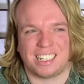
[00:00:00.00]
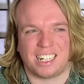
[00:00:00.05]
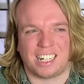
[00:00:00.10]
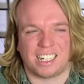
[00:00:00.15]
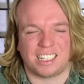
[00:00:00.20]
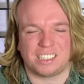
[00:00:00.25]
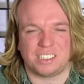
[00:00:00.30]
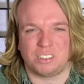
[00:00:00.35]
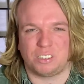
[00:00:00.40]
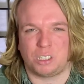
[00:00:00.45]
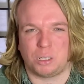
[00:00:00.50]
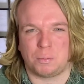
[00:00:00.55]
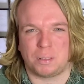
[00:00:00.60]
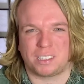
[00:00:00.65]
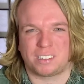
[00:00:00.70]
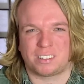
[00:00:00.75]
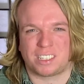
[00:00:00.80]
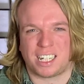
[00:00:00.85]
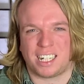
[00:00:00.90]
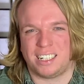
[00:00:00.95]
on YouTube,
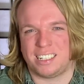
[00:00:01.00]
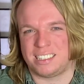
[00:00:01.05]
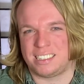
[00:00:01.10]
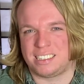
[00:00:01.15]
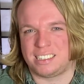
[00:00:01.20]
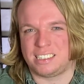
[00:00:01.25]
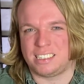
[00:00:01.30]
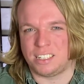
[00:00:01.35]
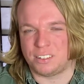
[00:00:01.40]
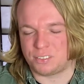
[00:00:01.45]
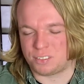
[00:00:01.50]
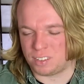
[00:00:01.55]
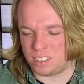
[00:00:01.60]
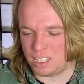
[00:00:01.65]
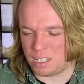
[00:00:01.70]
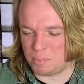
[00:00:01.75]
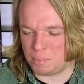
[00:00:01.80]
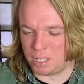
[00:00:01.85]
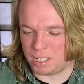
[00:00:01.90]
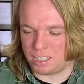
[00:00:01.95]
it's kind of different.
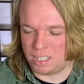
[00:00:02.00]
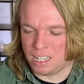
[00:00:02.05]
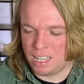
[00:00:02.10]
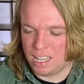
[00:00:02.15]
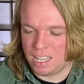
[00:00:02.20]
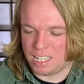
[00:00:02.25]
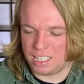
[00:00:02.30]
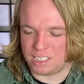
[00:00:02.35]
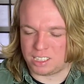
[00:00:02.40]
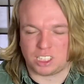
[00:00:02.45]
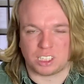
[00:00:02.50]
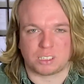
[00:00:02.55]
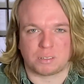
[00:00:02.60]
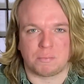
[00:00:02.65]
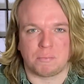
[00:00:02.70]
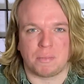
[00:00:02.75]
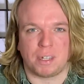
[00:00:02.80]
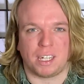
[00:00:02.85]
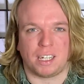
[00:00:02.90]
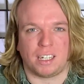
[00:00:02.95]
I mean, it's just
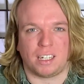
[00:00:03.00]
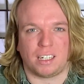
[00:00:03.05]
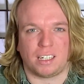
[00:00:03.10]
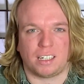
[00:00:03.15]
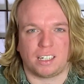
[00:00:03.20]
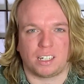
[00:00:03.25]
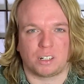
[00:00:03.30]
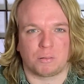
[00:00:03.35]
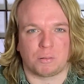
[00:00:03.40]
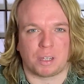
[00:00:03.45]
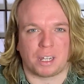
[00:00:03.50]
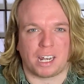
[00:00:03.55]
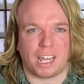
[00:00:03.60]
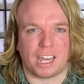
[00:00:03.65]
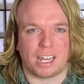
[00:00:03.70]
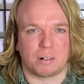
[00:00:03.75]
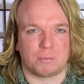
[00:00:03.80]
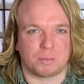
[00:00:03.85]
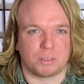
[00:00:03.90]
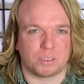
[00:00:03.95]
me here with an
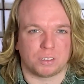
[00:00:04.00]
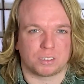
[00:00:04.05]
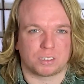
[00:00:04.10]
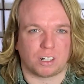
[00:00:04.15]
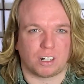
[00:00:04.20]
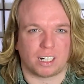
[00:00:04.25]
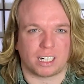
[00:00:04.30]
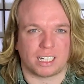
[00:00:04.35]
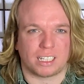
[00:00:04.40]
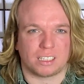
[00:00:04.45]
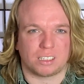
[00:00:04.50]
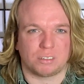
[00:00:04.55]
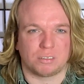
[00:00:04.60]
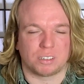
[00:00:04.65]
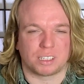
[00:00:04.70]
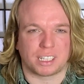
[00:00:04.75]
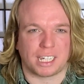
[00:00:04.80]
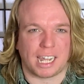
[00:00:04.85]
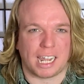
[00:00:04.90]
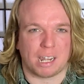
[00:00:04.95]
animal talking to
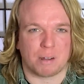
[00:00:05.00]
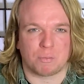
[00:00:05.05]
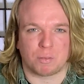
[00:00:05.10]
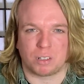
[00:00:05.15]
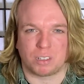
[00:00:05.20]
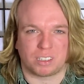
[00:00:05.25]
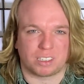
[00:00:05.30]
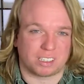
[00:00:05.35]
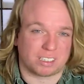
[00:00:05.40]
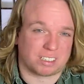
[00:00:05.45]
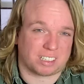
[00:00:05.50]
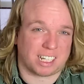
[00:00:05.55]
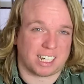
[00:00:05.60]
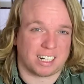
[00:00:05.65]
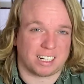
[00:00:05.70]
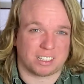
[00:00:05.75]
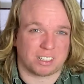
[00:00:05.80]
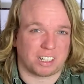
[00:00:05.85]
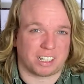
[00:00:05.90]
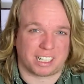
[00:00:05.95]
a camera, just kind
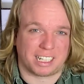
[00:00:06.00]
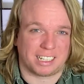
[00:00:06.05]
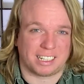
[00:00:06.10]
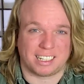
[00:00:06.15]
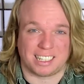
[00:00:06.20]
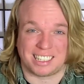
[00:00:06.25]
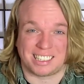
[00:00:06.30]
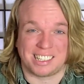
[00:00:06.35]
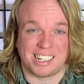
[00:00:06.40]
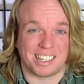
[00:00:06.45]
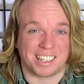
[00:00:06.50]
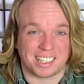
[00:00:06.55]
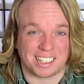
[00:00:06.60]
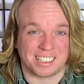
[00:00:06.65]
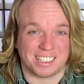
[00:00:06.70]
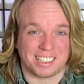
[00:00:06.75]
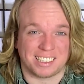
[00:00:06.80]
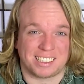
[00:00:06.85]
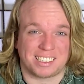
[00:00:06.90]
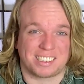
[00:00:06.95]
of talking to like
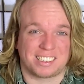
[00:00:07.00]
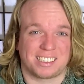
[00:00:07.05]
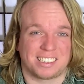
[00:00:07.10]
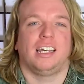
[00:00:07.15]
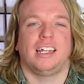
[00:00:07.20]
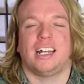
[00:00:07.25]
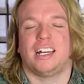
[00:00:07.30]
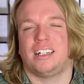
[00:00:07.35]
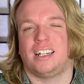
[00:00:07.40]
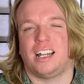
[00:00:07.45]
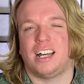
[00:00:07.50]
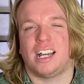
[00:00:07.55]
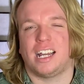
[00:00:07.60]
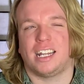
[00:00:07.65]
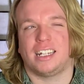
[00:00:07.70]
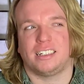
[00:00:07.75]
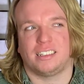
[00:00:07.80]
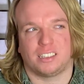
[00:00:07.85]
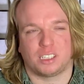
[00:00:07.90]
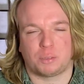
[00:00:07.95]
nothingness. And
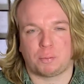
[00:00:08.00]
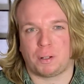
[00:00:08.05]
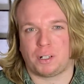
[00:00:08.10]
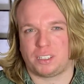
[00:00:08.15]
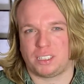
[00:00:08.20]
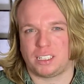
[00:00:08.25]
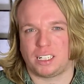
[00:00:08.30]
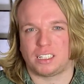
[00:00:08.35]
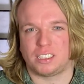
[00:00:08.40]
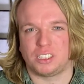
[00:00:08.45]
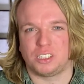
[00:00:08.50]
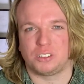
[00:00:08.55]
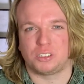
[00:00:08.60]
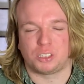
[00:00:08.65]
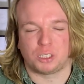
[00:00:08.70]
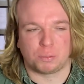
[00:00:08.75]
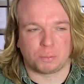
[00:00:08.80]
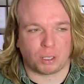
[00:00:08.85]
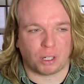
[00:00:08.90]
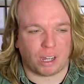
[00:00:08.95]
online, and especially on
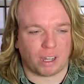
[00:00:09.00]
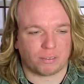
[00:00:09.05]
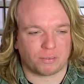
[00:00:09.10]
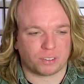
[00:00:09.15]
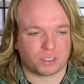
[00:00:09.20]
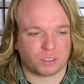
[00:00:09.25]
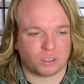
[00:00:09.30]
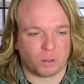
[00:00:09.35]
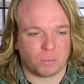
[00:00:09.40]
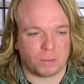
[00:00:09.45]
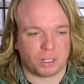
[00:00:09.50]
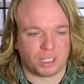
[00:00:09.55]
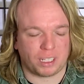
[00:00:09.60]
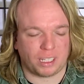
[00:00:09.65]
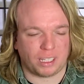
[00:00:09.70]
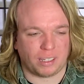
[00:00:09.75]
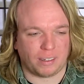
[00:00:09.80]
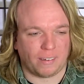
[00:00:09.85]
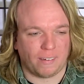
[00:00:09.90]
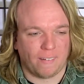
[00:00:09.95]
YouTube, you have so
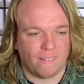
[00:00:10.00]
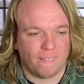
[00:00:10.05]
many